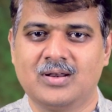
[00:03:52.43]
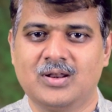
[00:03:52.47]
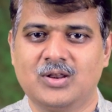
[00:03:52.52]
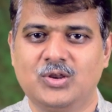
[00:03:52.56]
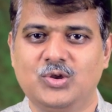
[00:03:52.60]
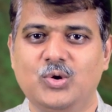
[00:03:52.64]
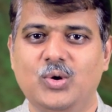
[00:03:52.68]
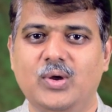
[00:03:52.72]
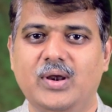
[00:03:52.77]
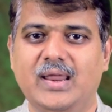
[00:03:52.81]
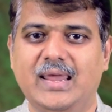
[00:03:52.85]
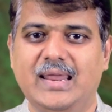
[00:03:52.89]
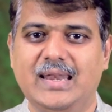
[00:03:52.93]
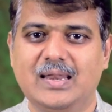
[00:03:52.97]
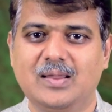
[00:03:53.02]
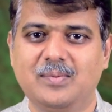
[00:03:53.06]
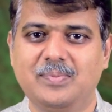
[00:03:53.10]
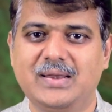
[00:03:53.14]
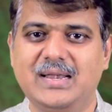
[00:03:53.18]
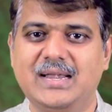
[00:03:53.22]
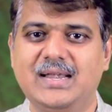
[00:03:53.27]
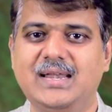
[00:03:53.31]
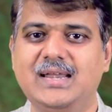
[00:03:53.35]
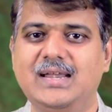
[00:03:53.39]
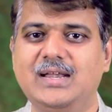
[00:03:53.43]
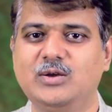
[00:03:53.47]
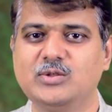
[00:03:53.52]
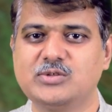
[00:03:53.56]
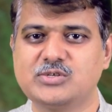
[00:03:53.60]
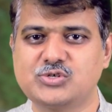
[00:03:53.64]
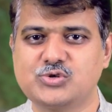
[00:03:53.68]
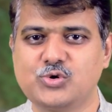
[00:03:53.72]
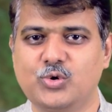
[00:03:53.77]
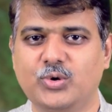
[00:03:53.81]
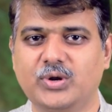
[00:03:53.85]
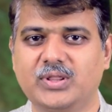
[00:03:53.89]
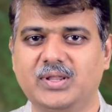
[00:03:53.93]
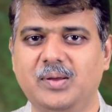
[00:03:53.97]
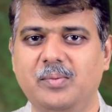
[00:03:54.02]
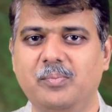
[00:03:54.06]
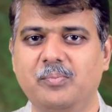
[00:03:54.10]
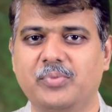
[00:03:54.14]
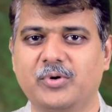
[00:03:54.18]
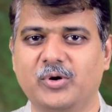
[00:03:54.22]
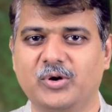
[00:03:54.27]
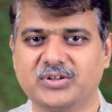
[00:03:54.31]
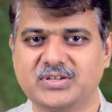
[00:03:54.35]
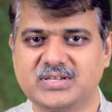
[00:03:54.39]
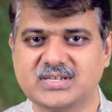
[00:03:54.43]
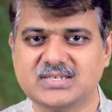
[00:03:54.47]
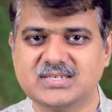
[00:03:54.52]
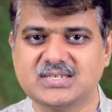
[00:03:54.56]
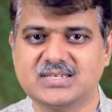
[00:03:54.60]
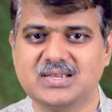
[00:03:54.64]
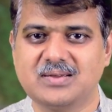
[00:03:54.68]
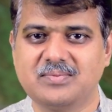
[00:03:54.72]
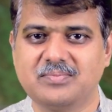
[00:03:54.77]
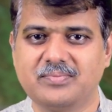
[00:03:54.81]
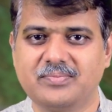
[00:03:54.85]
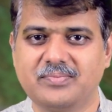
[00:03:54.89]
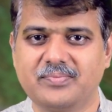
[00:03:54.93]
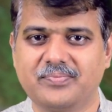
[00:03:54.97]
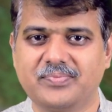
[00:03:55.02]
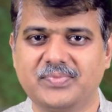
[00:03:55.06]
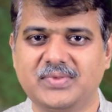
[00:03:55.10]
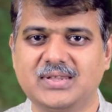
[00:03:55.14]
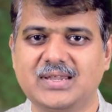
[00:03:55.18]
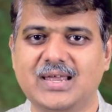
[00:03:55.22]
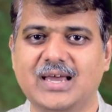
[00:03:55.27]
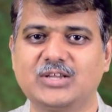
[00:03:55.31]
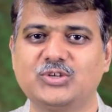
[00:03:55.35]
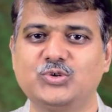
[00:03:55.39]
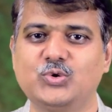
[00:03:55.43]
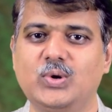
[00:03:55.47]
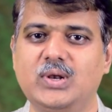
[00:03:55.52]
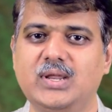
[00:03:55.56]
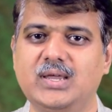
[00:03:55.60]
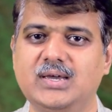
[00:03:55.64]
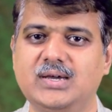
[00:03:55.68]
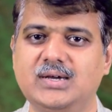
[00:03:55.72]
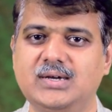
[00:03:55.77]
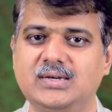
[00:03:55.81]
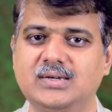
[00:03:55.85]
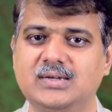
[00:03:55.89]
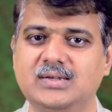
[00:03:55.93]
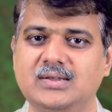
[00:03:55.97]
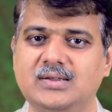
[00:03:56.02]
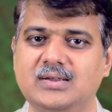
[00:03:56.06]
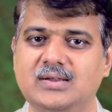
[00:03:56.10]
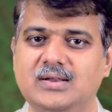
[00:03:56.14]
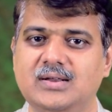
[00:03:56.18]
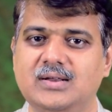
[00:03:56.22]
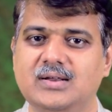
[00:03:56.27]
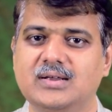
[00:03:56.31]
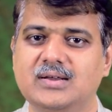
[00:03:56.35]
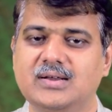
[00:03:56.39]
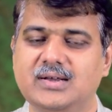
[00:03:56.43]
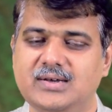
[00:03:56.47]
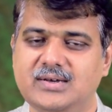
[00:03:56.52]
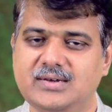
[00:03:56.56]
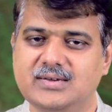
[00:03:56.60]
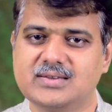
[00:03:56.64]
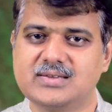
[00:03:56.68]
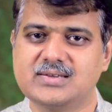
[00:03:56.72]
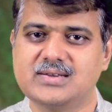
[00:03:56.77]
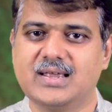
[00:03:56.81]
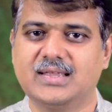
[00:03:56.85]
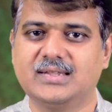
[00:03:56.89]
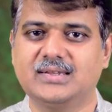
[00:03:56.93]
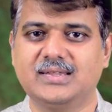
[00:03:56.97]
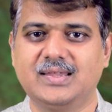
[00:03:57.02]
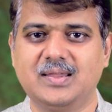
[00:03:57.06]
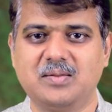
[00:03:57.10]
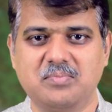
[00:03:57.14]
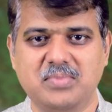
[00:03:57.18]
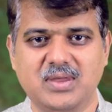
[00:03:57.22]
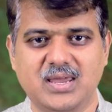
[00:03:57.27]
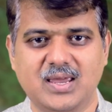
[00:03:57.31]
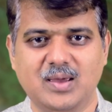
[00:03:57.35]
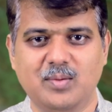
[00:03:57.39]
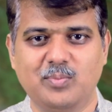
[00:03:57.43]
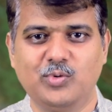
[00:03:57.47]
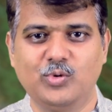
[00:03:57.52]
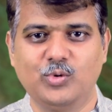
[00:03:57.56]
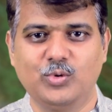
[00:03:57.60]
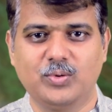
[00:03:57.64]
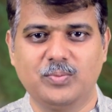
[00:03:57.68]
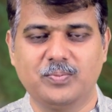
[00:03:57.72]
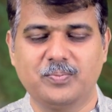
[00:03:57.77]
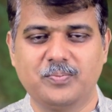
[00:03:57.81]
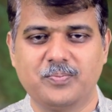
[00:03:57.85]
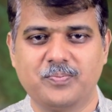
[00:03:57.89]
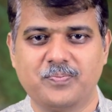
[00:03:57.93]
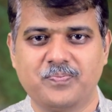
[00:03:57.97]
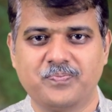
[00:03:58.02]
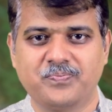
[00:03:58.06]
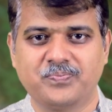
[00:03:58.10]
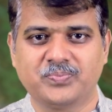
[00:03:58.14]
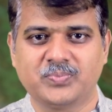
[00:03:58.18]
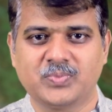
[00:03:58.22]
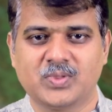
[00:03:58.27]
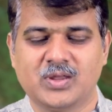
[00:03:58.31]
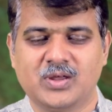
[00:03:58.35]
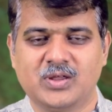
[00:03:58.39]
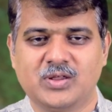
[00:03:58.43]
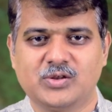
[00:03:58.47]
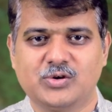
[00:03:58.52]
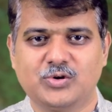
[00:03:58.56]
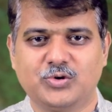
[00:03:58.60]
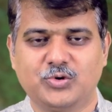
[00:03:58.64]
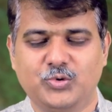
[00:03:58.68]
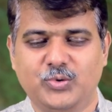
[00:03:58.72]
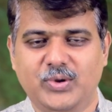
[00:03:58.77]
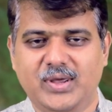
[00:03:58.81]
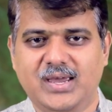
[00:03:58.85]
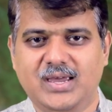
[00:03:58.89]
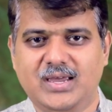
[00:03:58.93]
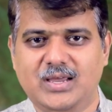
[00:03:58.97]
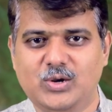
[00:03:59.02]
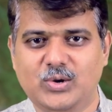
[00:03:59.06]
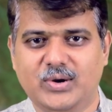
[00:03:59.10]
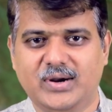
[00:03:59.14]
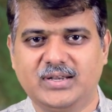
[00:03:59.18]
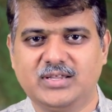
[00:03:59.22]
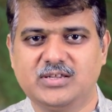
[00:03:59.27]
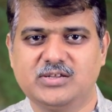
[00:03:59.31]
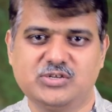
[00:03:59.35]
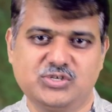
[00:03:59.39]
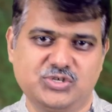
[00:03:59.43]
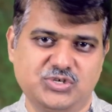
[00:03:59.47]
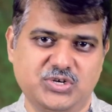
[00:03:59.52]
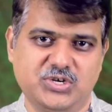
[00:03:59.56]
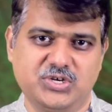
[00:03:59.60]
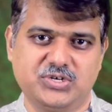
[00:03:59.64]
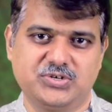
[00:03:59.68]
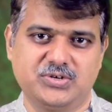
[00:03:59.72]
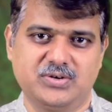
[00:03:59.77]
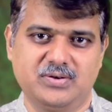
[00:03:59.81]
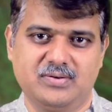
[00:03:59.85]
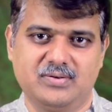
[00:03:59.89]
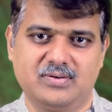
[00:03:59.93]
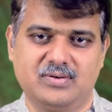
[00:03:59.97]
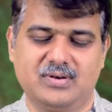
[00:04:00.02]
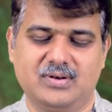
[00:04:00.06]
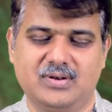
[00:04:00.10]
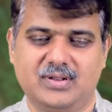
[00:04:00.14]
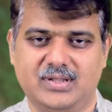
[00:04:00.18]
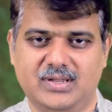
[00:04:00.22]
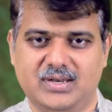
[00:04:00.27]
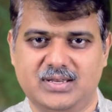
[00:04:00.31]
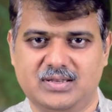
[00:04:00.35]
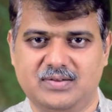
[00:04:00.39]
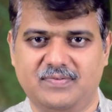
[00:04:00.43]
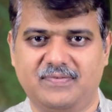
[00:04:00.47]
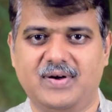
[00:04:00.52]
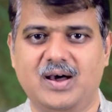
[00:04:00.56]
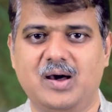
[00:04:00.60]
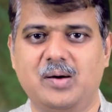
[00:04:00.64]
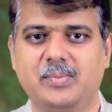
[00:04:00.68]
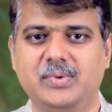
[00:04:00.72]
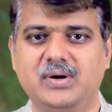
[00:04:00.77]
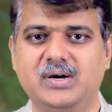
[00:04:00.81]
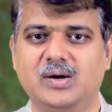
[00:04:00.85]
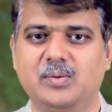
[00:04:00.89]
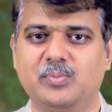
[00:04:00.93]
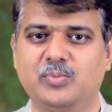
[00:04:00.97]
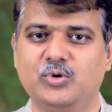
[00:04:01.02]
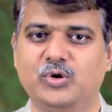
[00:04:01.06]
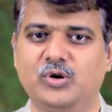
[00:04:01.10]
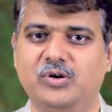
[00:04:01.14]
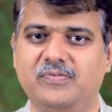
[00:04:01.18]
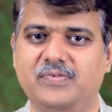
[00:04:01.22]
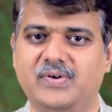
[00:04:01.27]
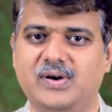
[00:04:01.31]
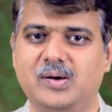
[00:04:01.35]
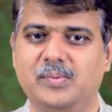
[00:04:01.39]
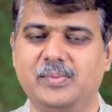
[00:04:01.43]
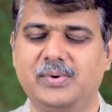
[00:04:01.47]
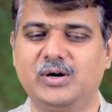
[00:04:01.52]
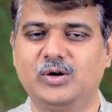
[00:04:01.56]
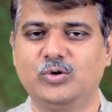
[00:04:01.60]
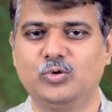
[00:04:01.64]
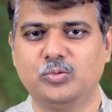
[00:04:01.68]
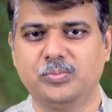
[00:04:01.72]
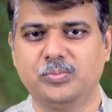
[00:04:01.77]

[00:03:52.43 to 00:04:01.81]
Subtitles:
your inability to store them, process them is actually a curse rather than being a boon. So today, look at the situation. There is a farmer, a poor farmer, who